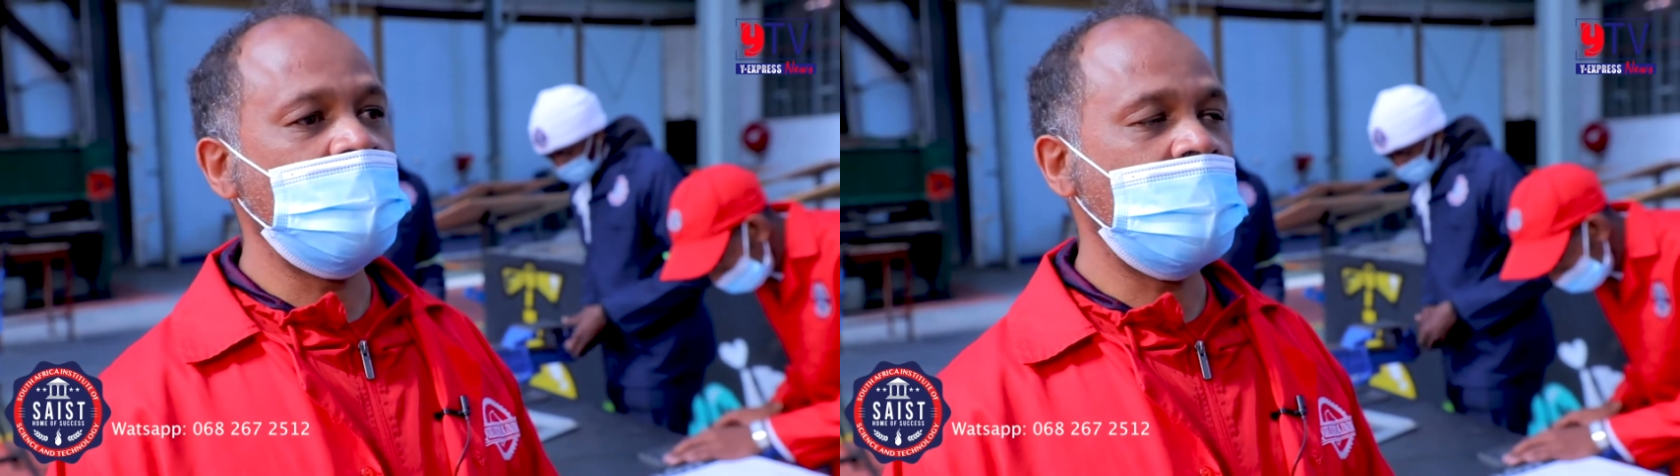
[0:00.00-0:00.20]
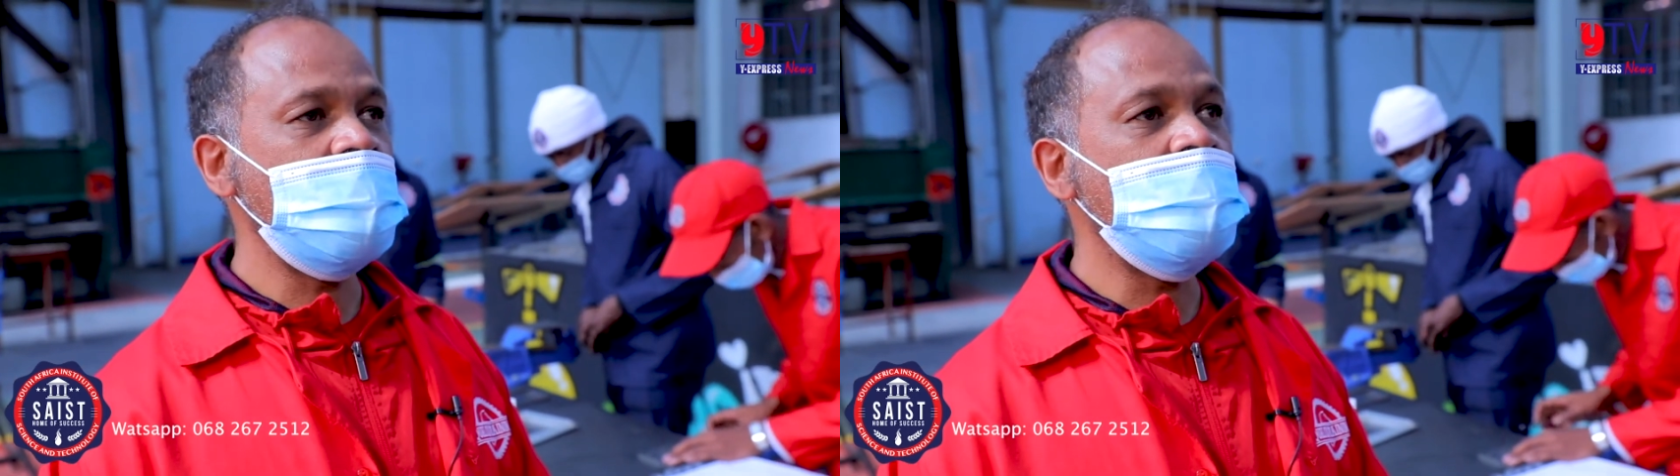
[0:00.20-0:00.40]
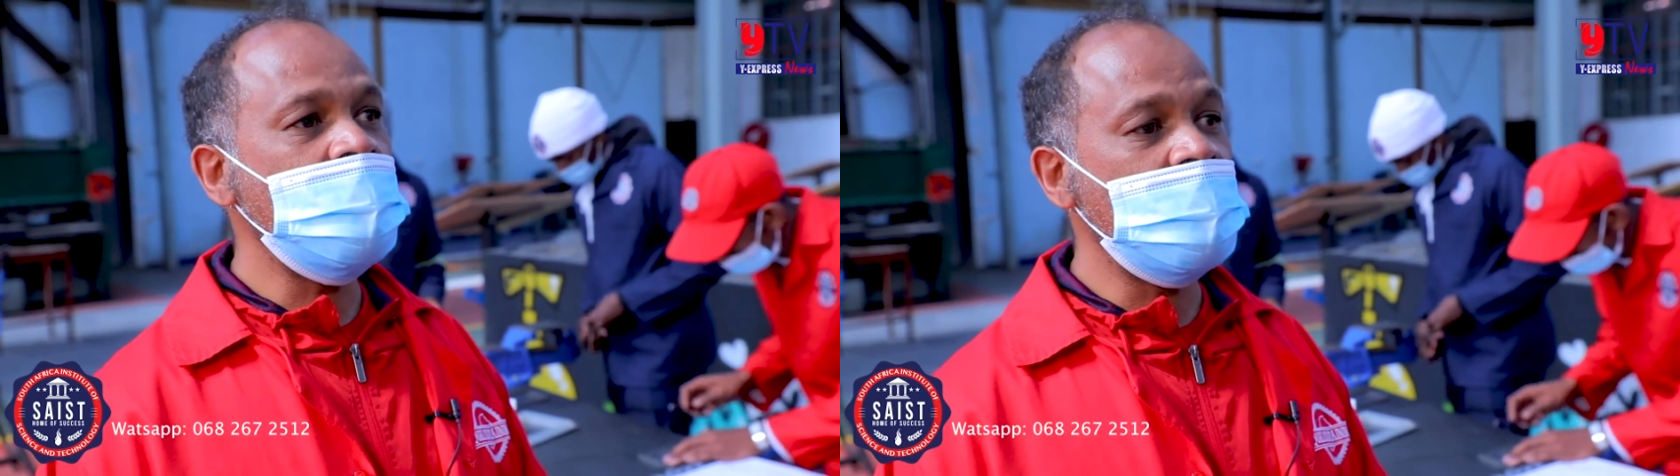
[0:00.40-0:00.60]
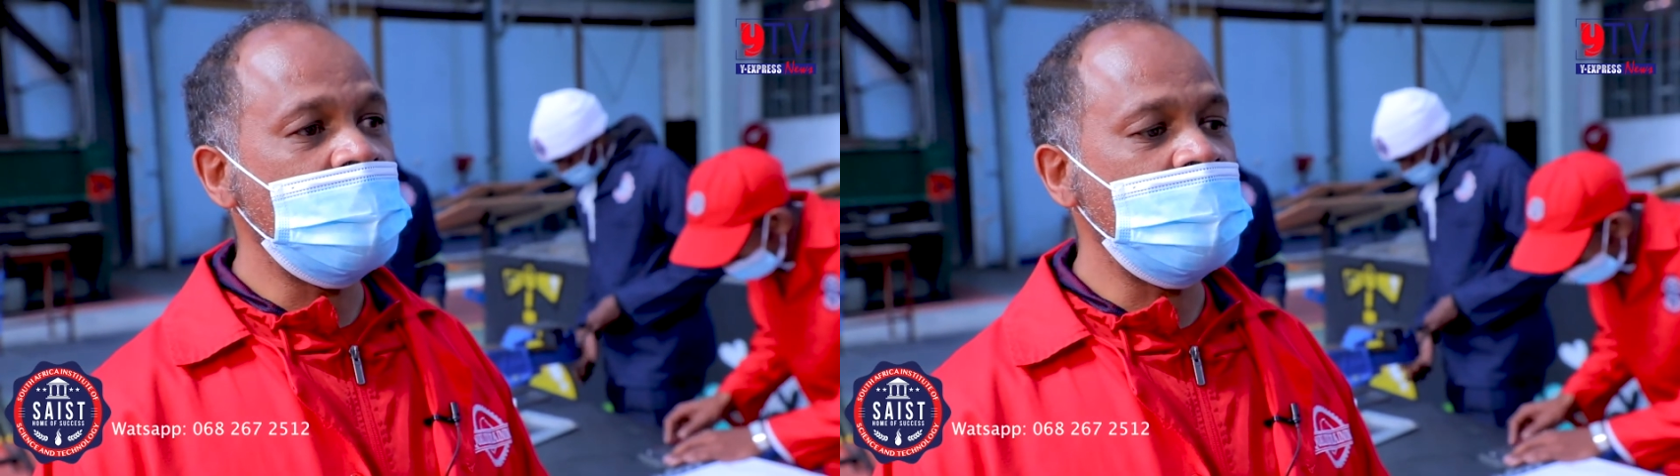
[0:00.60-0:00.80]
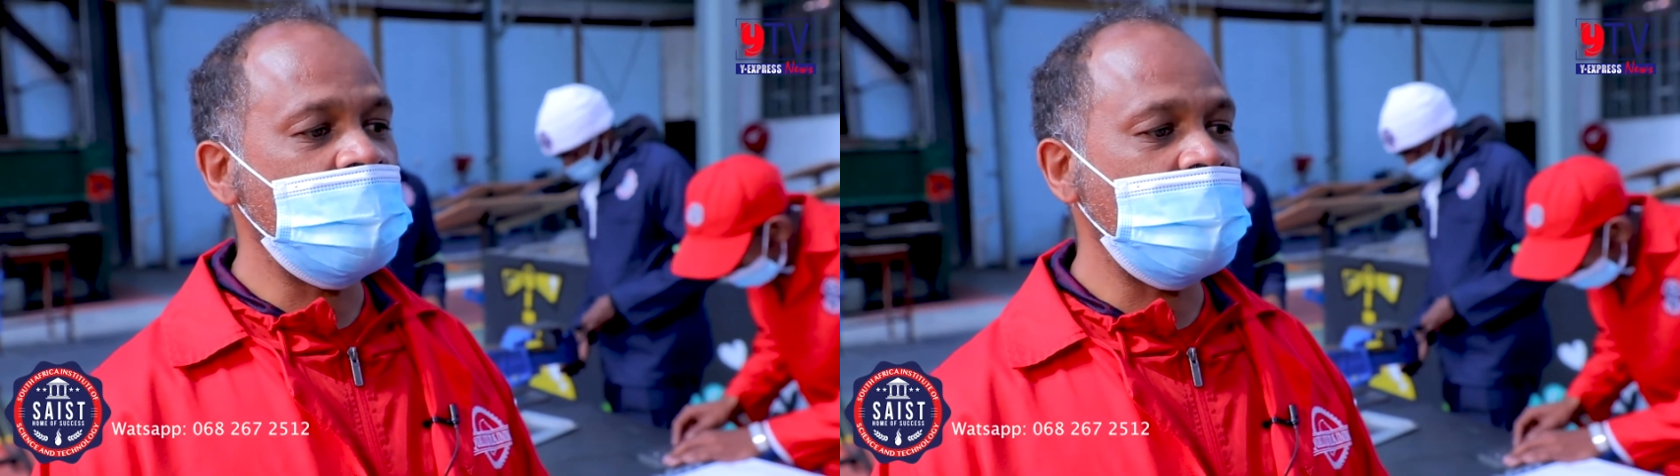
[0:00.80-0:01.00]

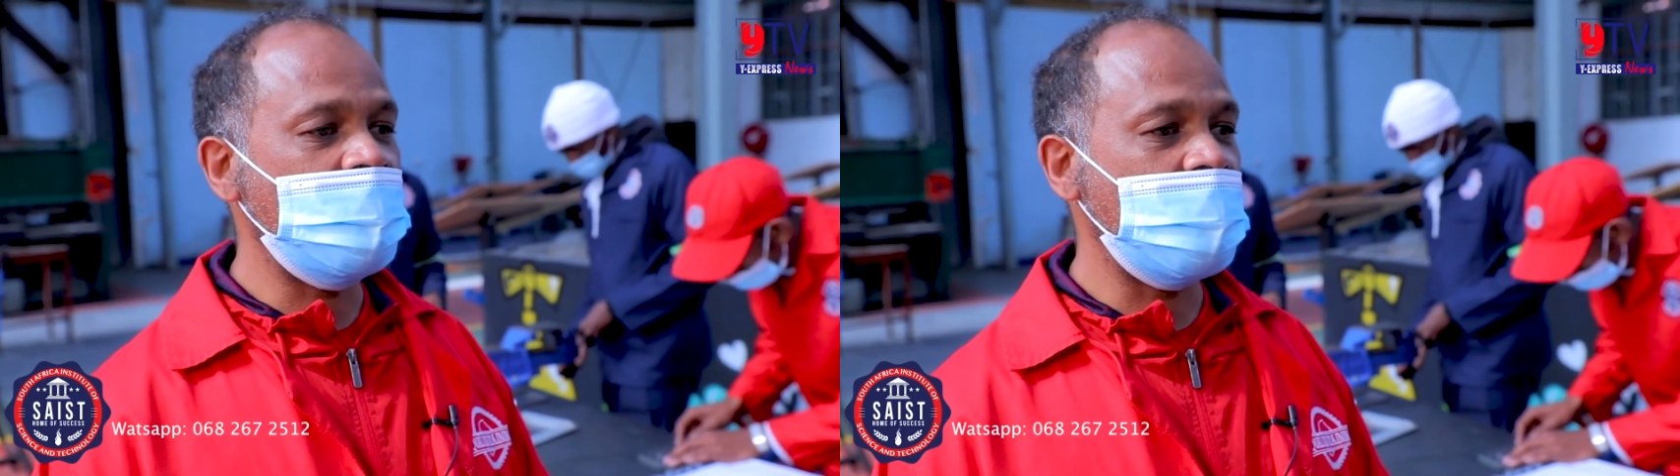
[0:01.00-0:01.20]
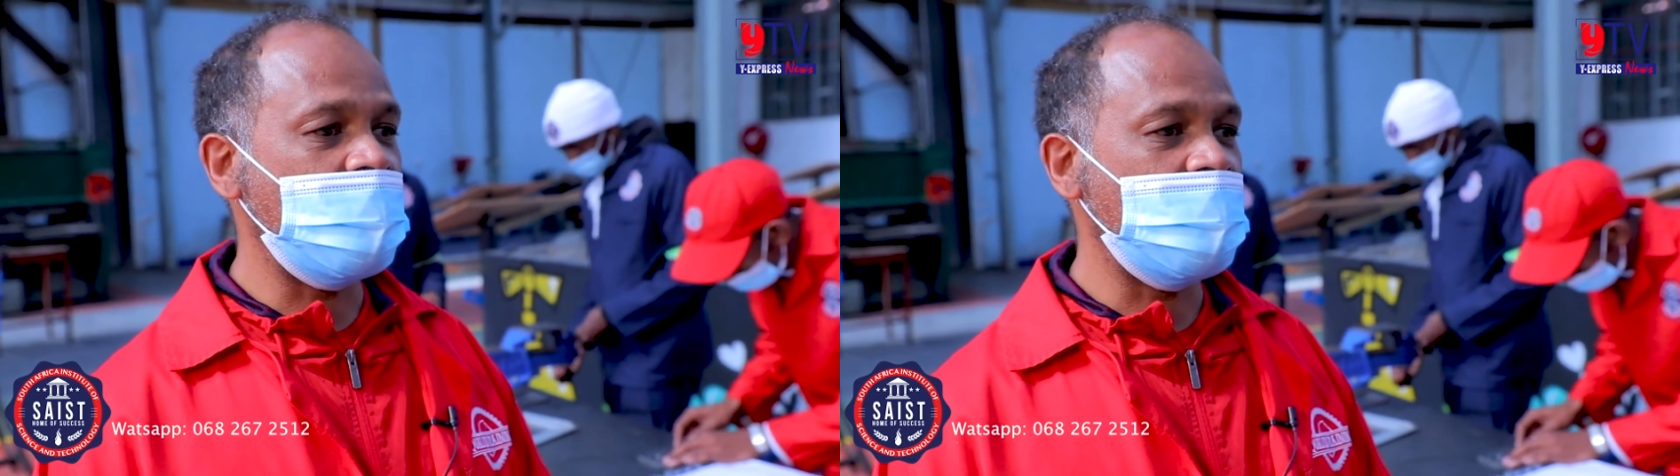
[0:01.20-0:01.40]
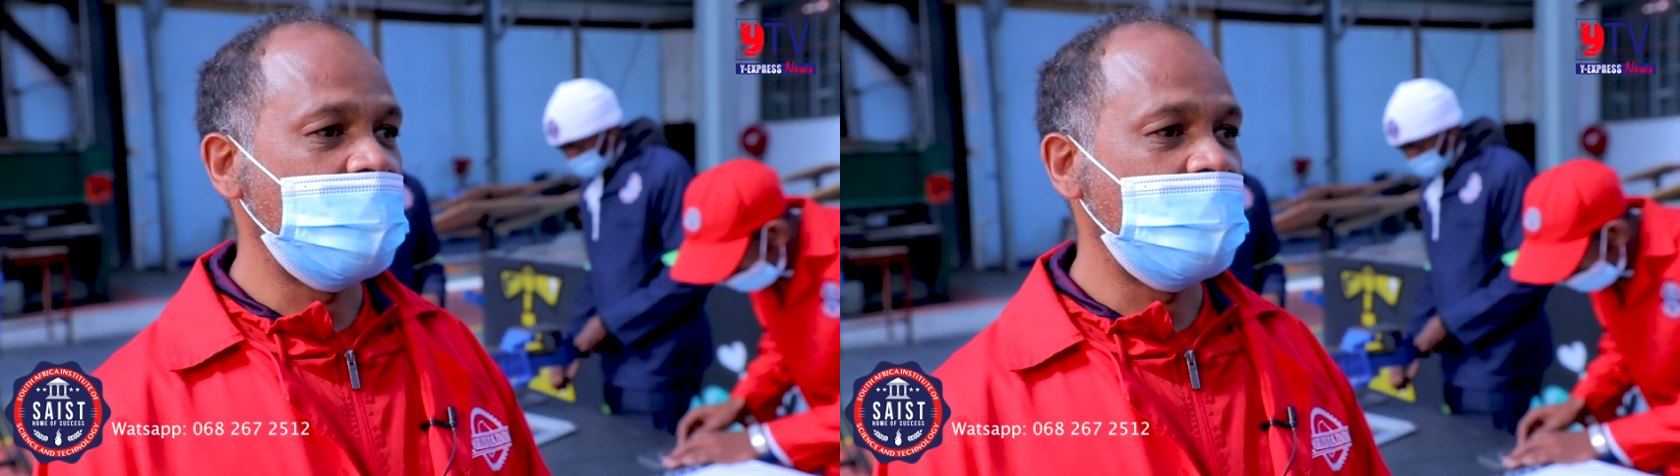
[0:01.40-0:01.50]
1987,